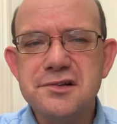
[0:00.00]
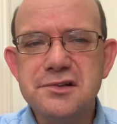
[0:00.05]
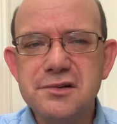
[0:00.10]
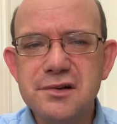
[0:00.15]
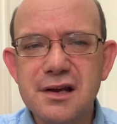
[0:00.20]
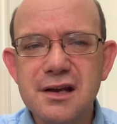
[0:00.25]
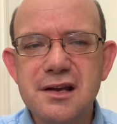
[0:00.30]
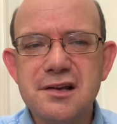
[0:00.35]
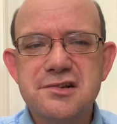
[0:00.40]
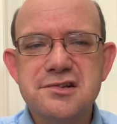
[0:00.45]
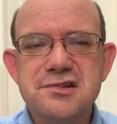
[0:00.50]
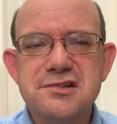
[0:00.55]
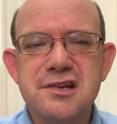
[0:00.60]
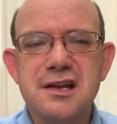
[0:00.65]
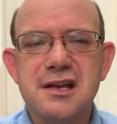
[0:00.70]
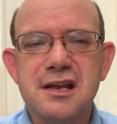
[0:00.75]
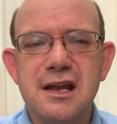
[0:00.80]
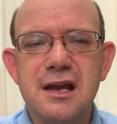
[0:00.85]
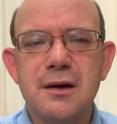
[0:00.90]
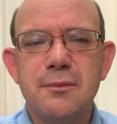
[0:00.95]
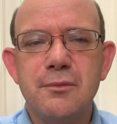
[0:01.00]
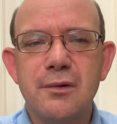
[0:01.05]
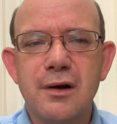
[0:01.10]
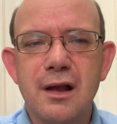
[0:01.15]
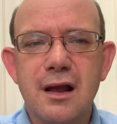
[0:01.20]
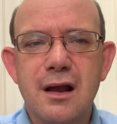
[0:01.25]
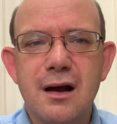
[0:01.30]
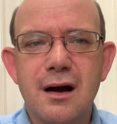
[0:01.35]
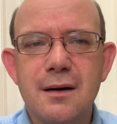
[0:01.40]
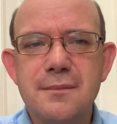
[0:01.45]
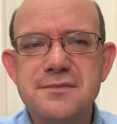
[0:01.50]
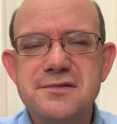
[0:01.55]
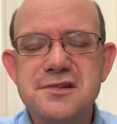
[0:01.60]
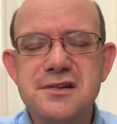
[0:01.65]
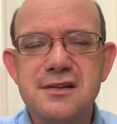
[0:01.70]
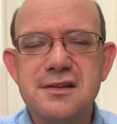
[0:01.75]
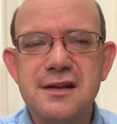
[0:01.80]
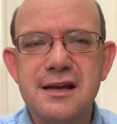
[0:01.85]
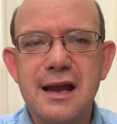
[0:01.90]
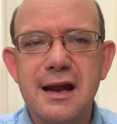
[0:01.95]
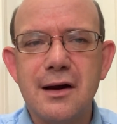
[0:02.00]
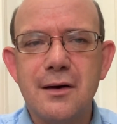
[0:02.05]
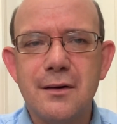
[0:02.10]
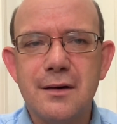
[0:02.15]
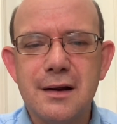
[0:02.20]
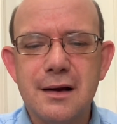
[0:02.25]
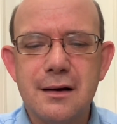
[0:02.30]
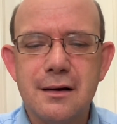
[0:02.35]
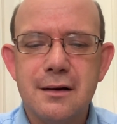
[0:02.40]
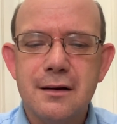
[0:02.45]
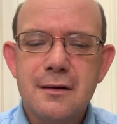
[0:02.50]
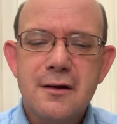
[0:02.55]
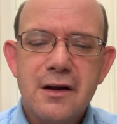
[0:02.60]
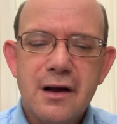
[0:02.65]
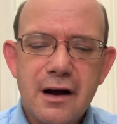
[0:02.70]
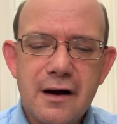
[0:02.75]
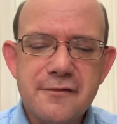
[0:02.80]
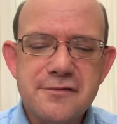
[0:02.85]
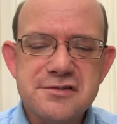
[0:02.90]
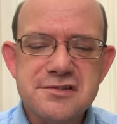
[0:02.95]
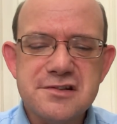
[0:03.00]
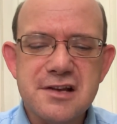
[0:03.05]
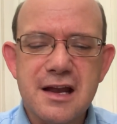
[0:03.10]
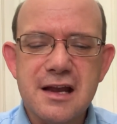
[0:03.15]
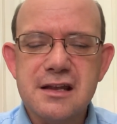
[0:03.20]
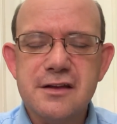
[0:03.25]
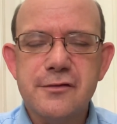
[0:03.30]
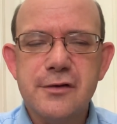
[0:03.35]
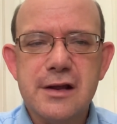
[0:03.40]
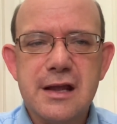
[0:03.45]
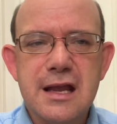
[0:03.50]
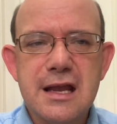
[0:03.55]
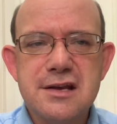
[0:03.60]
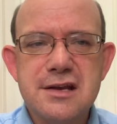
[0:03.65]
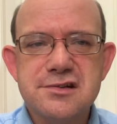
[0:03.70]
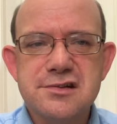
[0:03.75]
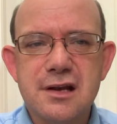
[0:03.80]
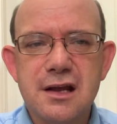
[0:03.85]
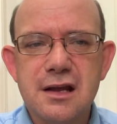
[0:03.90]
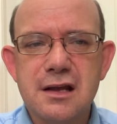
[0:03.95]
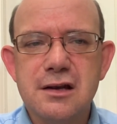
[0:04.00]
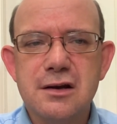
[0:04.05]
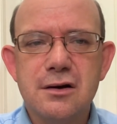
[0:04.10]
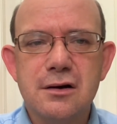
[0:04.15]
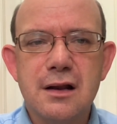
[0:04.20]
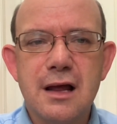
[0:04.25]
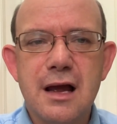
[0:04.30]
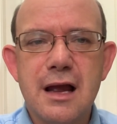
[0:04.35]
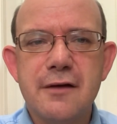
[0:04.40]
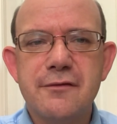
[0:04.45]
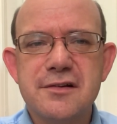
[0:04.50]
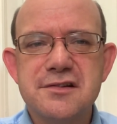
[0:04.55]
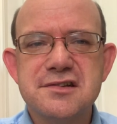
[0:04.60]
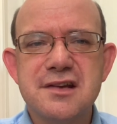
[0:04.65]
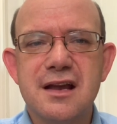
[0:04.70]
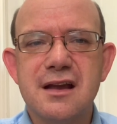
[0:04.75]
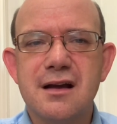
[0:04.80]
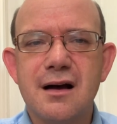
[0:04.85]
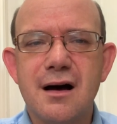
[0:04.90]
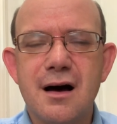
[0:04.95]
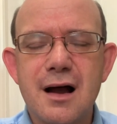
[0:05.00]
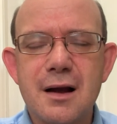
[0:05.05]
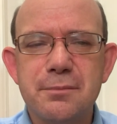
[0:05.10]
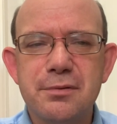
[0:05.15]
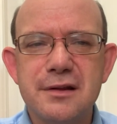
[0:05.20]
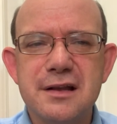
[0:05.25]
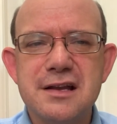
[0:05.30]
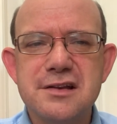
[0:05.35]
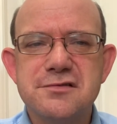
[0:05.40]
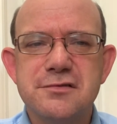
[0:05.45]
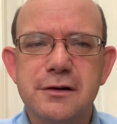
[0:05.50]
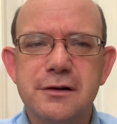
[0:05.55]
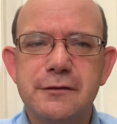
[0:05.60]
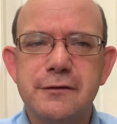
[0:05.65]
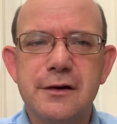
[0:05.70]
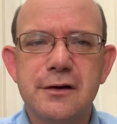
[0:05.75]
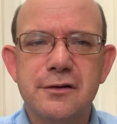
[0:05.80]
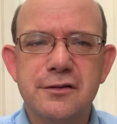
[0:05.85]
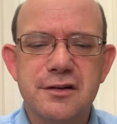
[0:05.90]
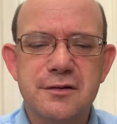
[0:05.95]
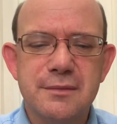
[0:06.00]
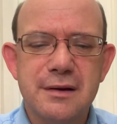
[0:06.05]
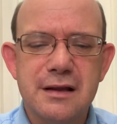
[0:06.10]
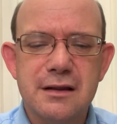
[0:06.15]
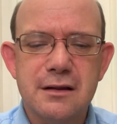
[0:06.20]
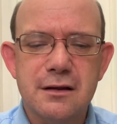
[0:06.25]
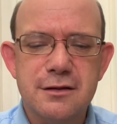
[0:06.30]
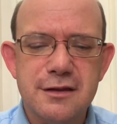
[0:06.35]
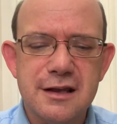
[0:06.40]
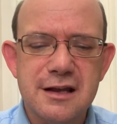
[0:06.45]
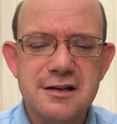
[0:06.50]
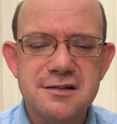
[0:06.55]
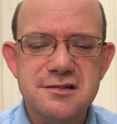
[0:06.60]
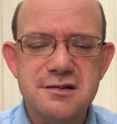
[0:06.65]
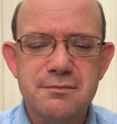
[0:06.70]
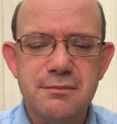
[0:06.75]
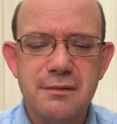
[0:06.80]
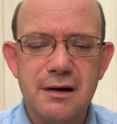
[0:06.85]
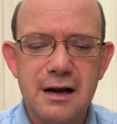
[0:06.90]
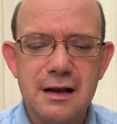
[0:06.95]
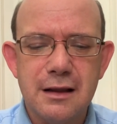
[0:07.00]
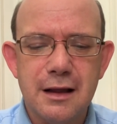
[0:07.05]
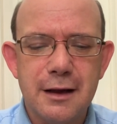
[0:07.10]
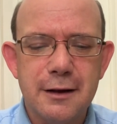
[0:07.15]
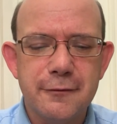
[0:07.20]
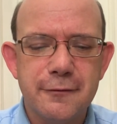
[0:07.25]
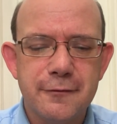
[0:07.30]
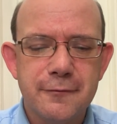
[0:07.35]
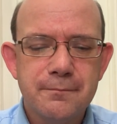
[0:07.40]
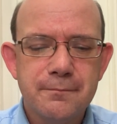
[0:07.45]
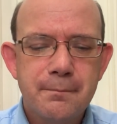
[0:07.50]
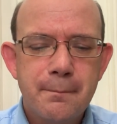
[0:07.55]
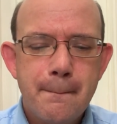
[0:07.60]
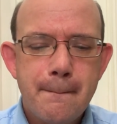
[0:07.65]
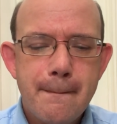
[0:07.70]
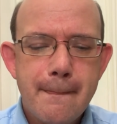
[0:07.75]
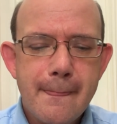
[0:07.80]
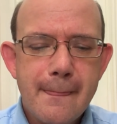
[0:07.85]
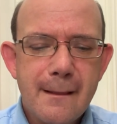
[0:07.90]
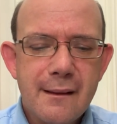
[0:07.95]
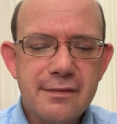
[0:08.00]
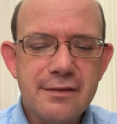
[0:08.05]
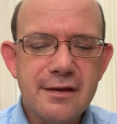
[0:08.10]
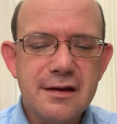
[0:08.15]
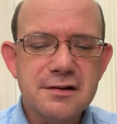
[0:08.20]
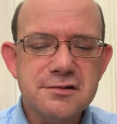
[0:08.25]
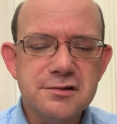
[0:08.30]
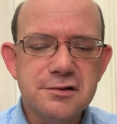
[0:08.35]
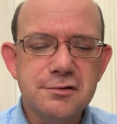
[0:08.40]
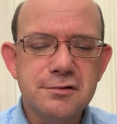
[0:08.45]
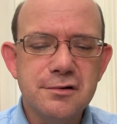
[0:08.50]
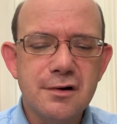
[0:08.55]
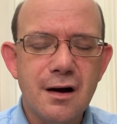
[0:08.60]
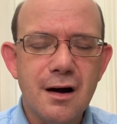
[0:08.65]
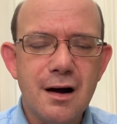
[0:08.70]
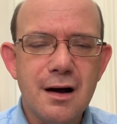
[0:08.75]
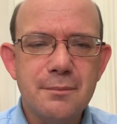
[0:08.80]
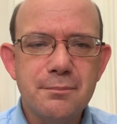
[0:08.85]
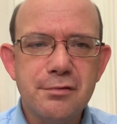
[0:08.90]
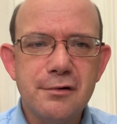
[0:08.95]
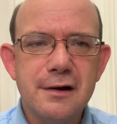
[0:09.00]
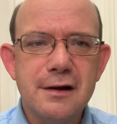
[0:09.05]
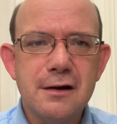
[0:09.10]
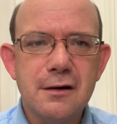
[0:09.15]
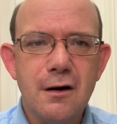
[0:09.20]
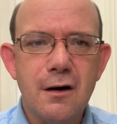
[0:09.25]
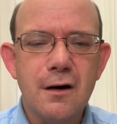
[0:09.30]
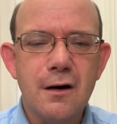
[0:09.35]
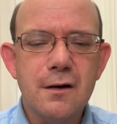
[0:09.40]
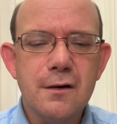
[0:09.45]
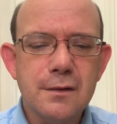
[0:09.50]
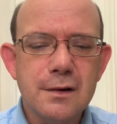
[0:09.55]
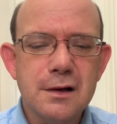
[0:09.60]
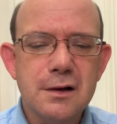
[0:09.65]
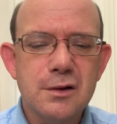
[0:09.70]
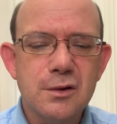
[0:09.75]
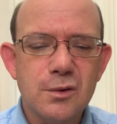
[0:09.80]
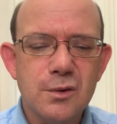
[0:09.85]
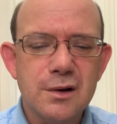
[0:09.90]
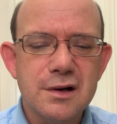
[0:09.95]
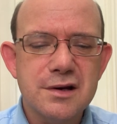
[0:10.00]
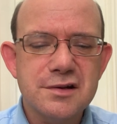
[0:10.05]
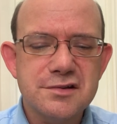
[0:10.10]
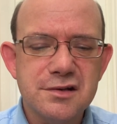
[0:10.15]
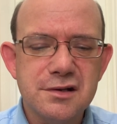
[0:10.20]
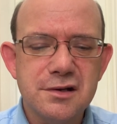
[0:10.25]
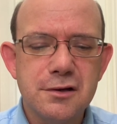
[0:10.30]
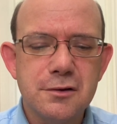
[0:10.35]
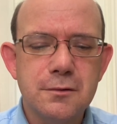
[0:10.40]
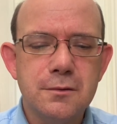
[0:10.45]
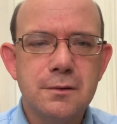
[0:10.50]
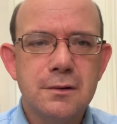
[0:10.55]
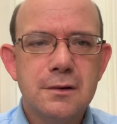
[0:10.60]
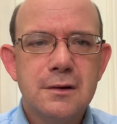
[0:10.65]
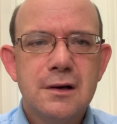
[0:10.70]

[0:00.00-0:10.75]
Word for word: You need to seek Him when it comes to the area of sanctification in your life and say, God, please reveal to me the things in my life that do not bring honor and glory to you.